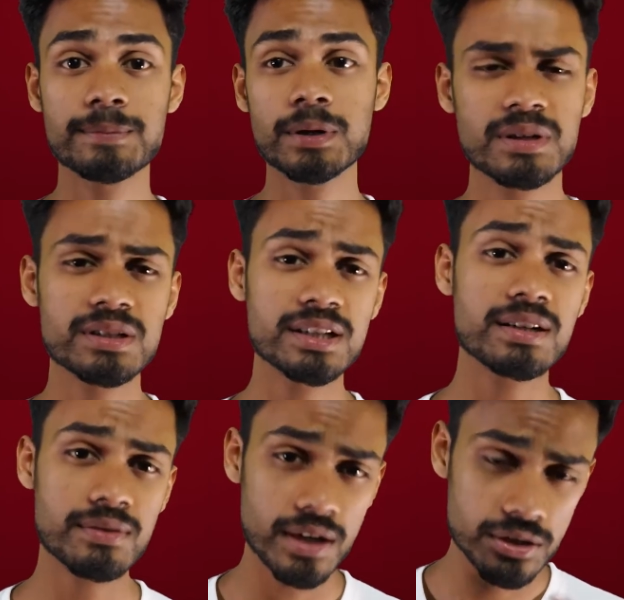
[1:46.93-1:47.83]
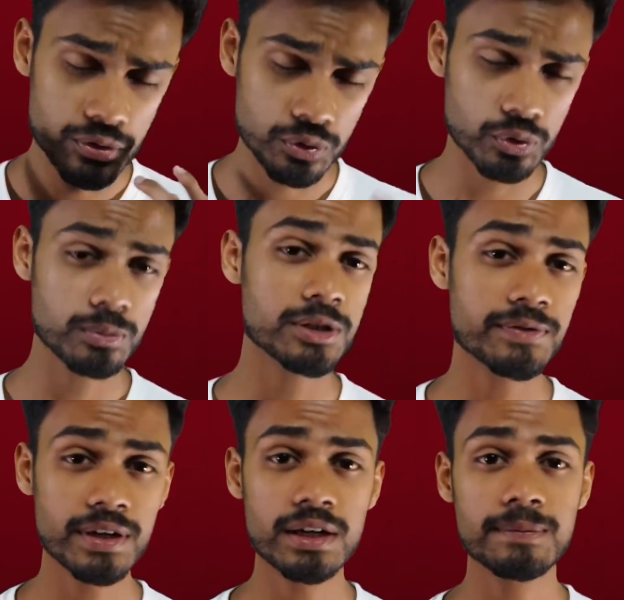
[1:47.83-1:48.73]
because they attract so much
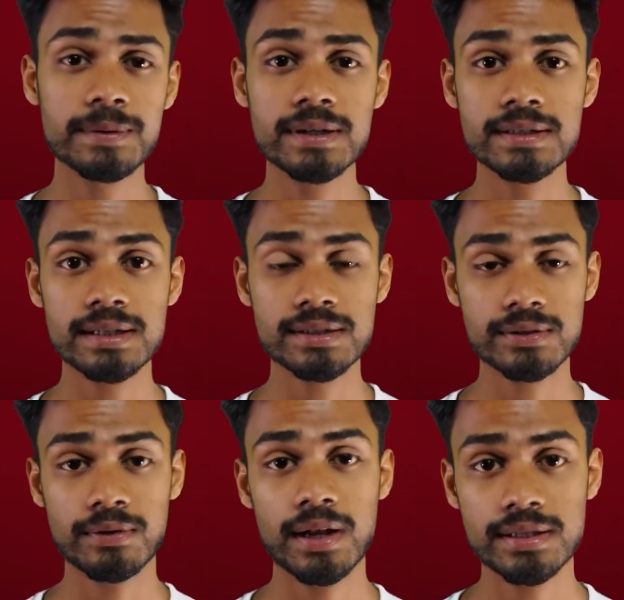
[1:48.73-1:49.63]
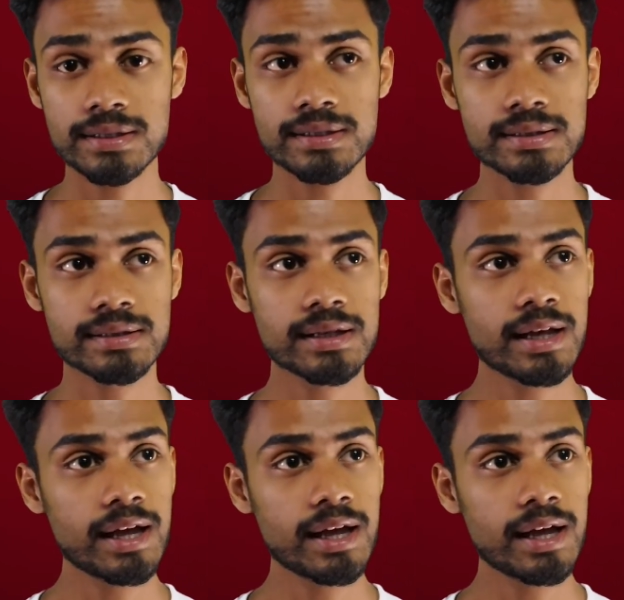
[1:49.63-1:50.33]
fingerprints and scratches.